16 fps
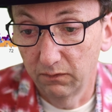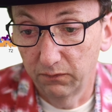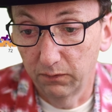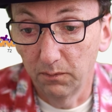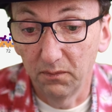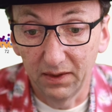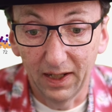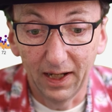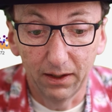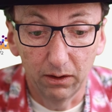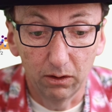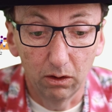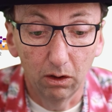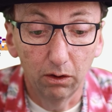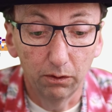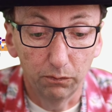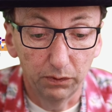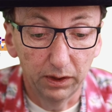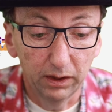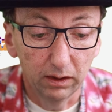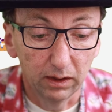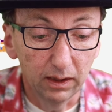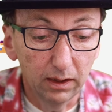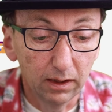there on
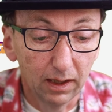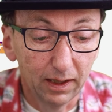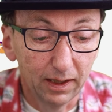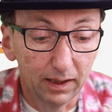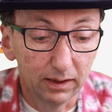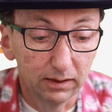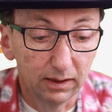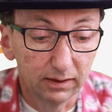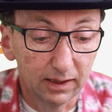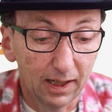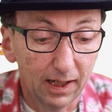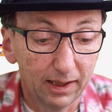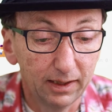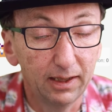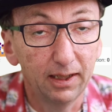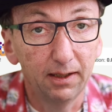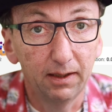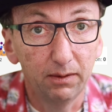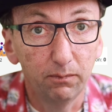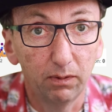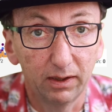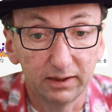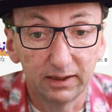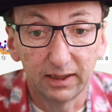really, and there's hardly anything
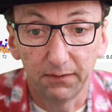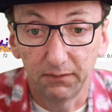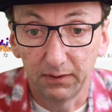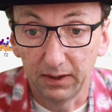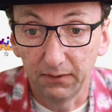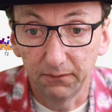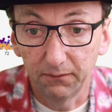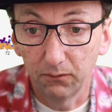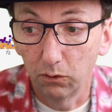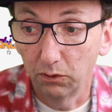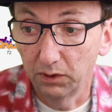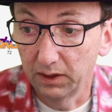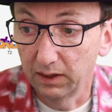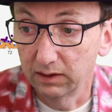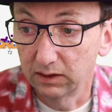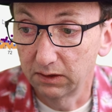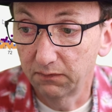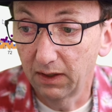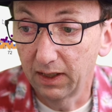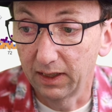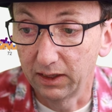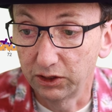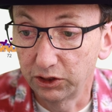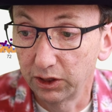by 74 years of
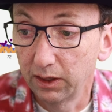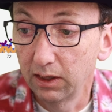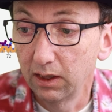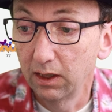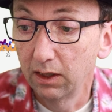age.